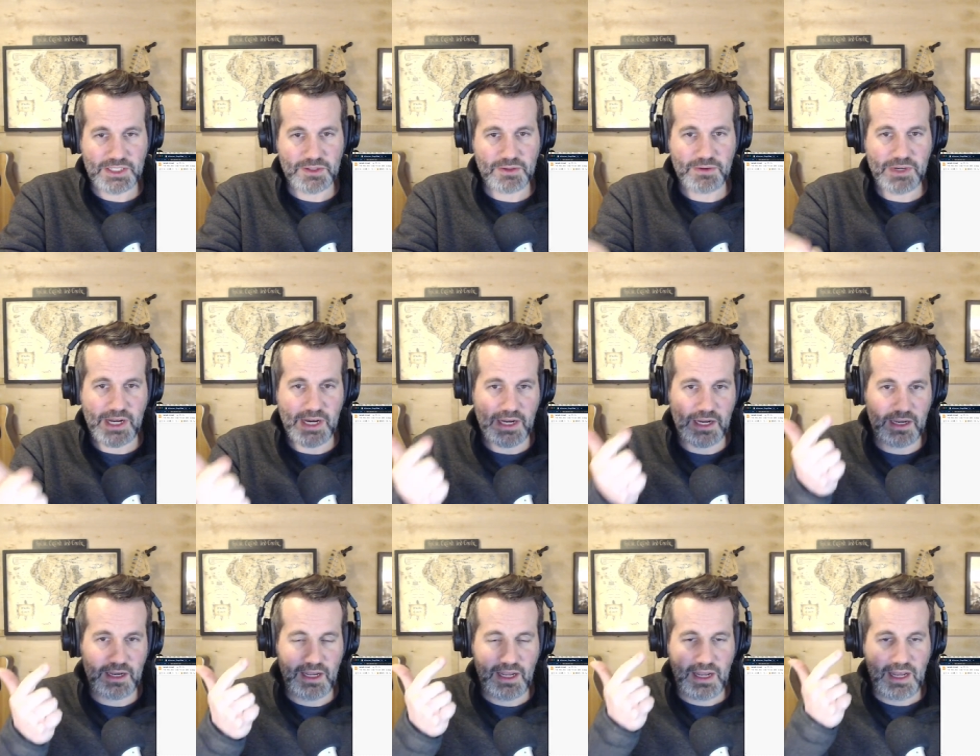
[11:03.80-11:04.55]
through
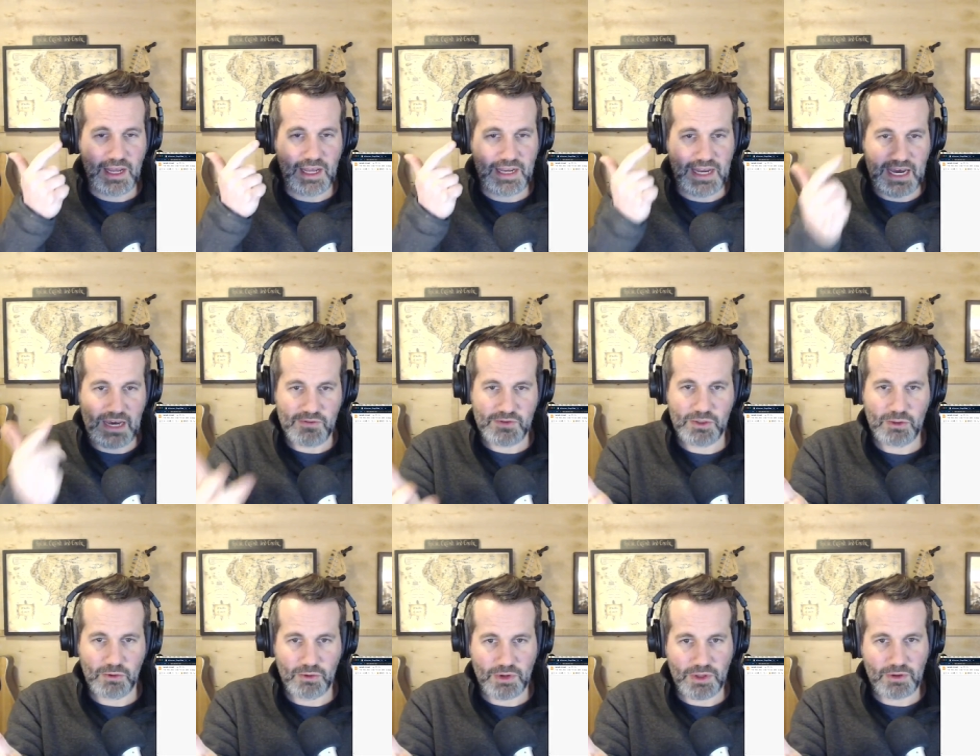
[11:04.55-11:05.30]
9, and
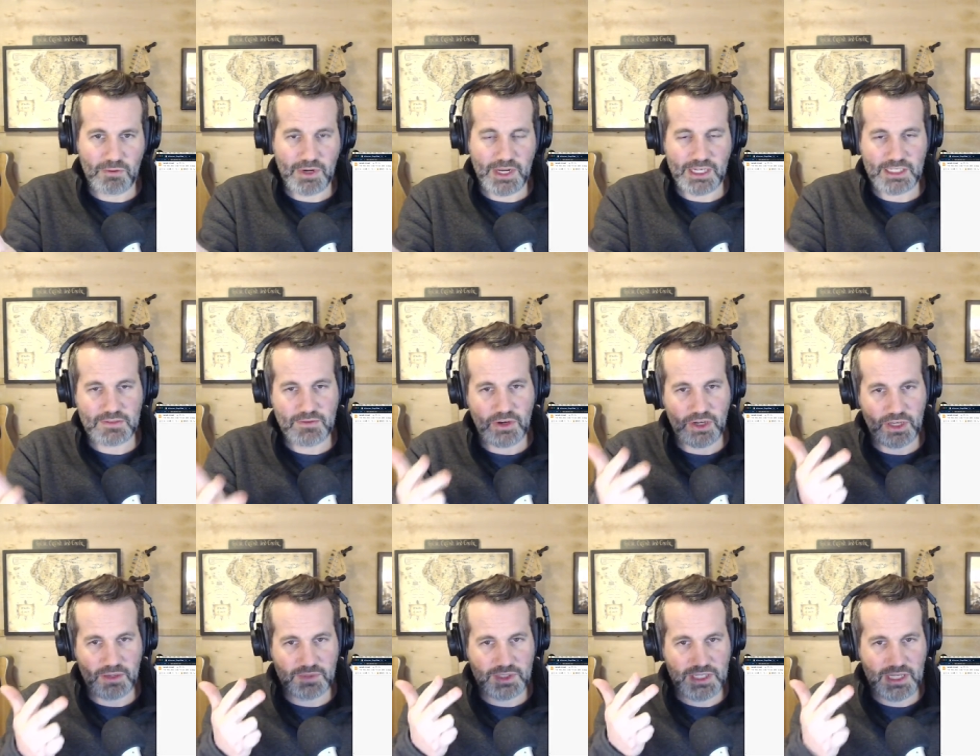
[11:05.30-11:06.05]
after Lord of the Rings,
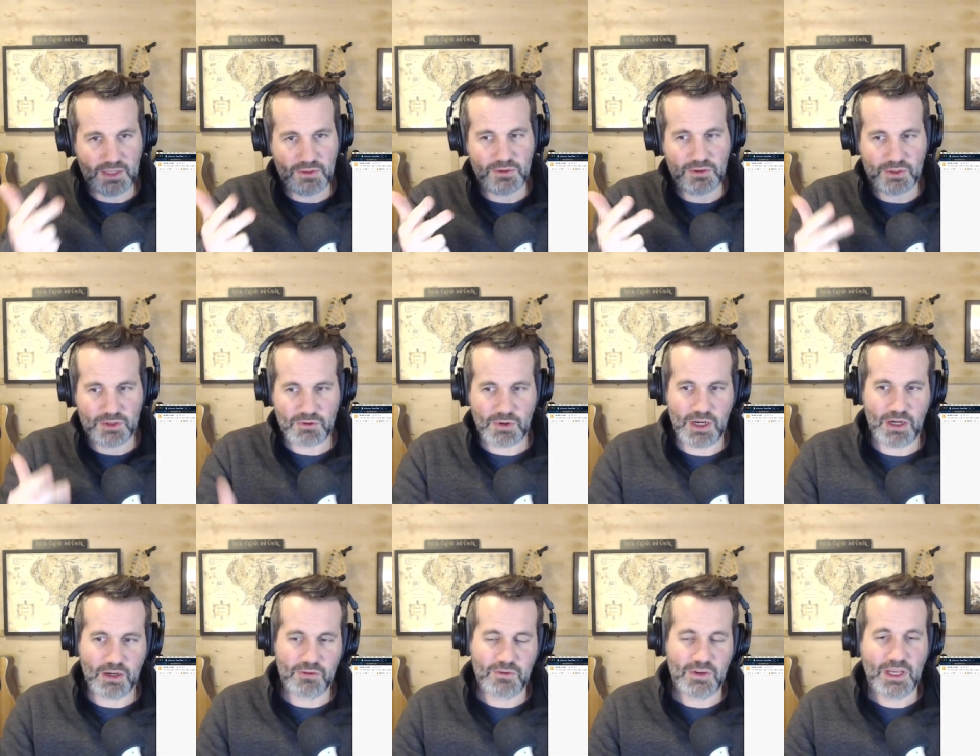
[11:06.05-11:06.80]
volumes 10 through
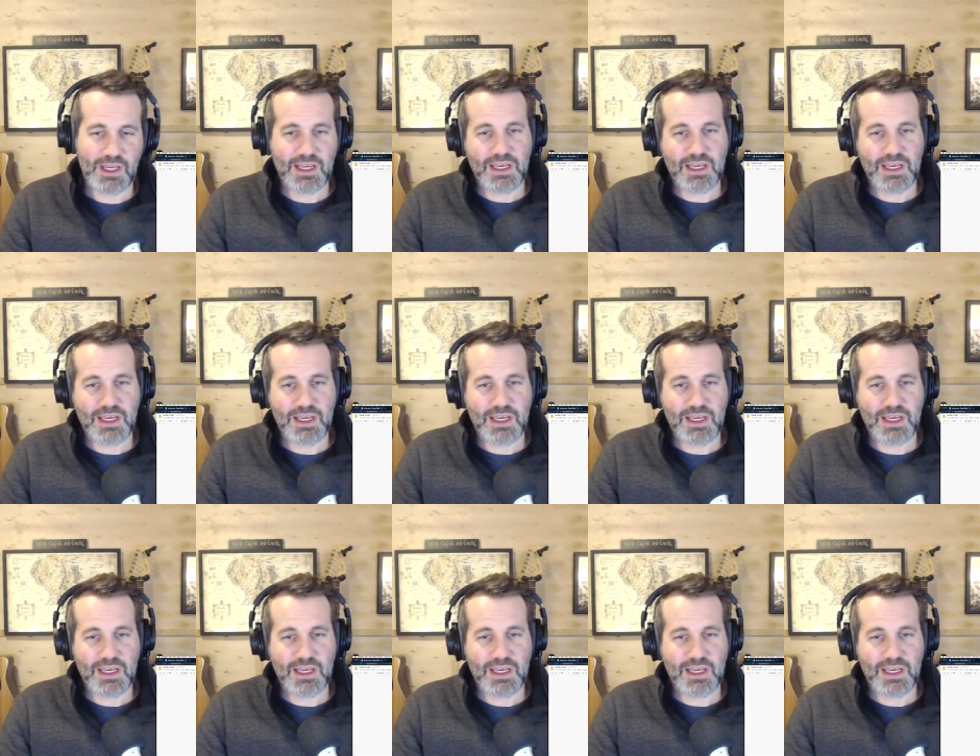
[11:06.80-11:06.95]
12.